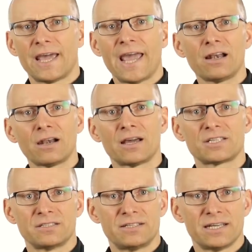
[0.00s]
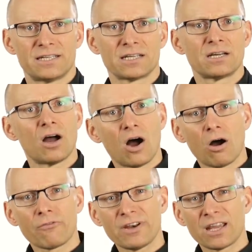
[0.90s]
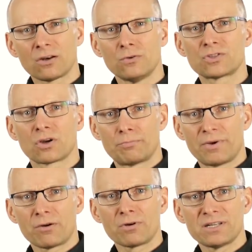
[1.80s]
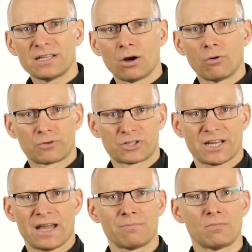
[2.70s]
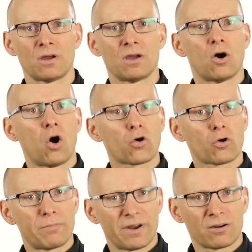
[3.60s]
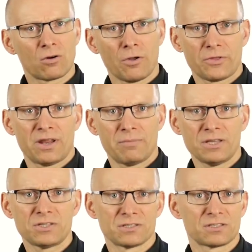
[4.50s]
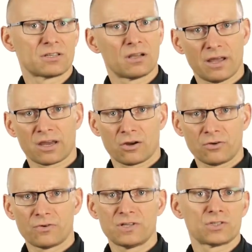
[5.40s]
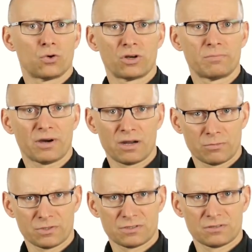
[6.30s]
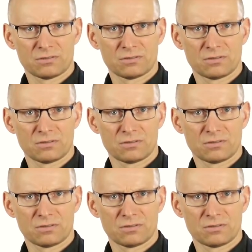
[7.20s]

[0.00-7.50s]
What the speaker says: Analyzing data often includes comparing data over time or comparing other dimensions like countries or departments.